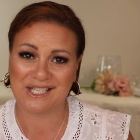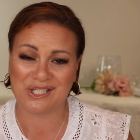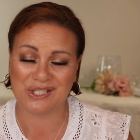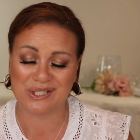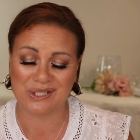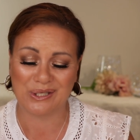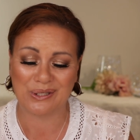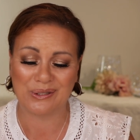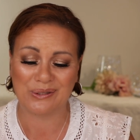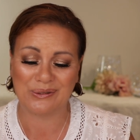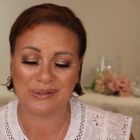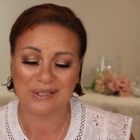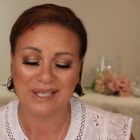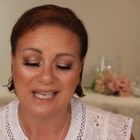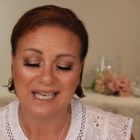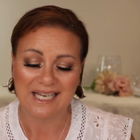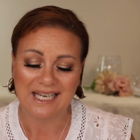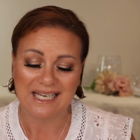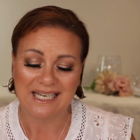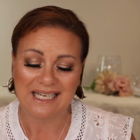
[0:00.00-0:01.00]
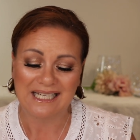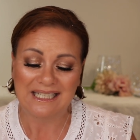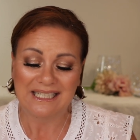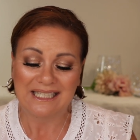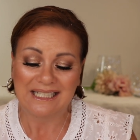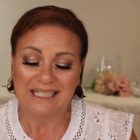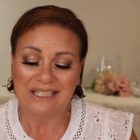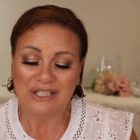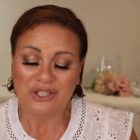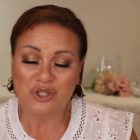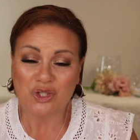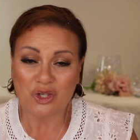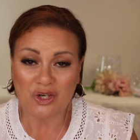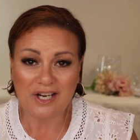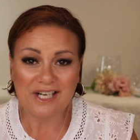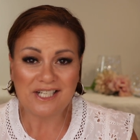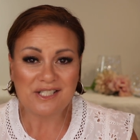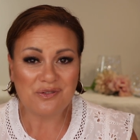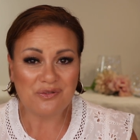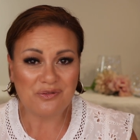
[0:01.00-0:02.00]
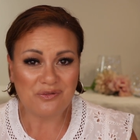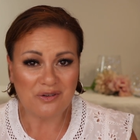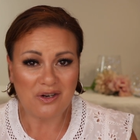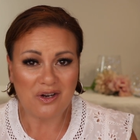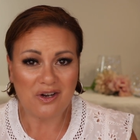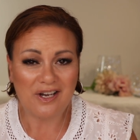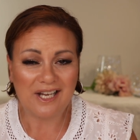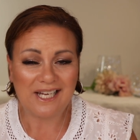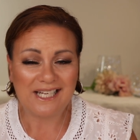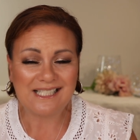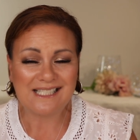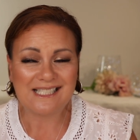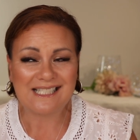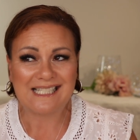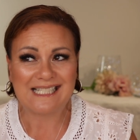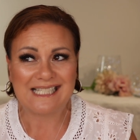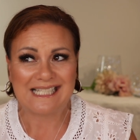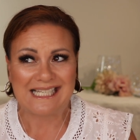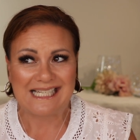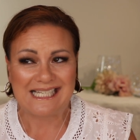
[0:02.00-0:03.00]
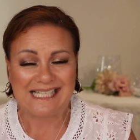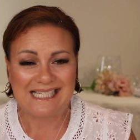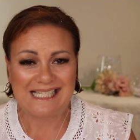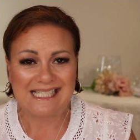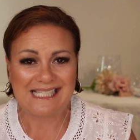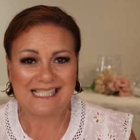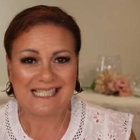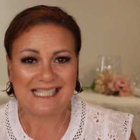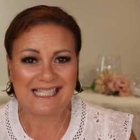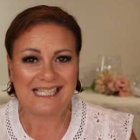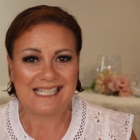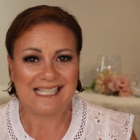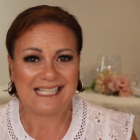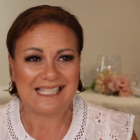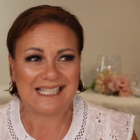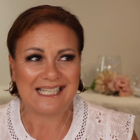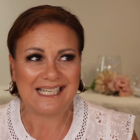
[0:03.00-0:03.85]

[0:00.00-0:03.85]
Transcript: So trying to find an easy